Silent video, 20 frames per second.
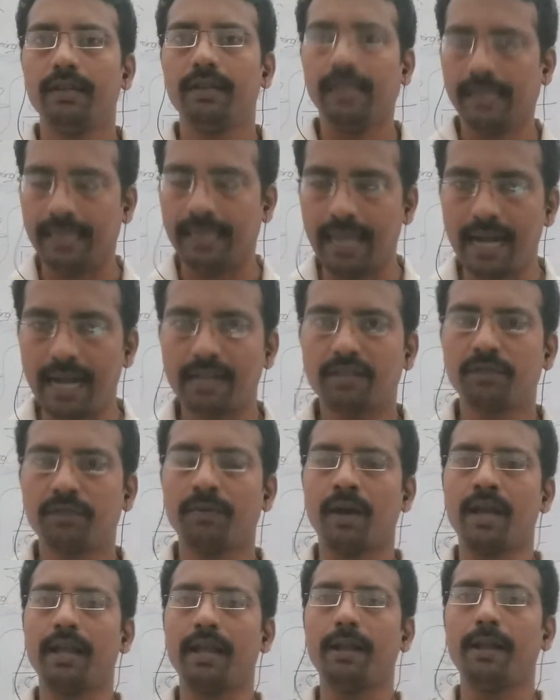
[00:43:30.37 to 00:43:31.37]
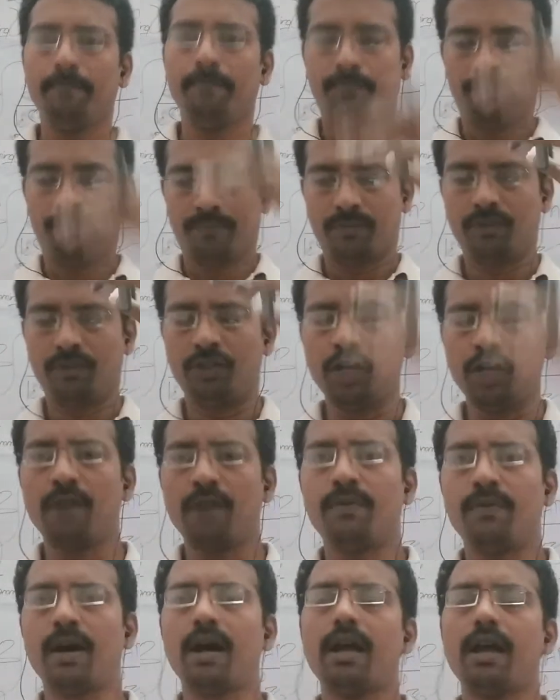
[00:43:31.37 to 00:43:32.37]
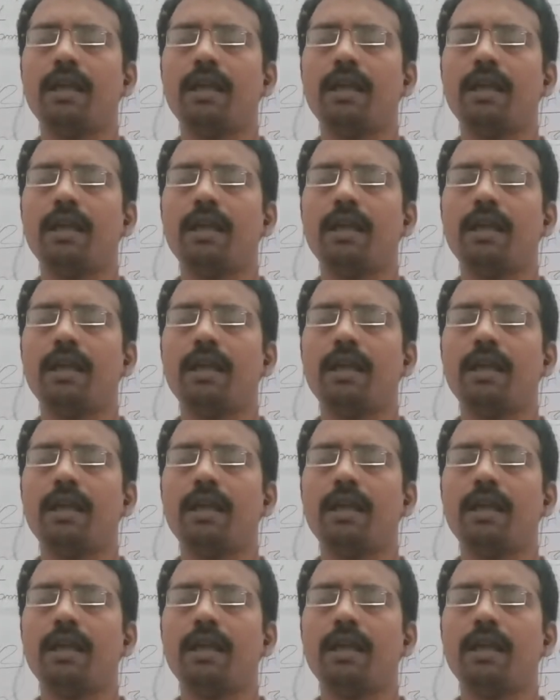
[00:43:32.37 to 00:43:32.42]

That's why Java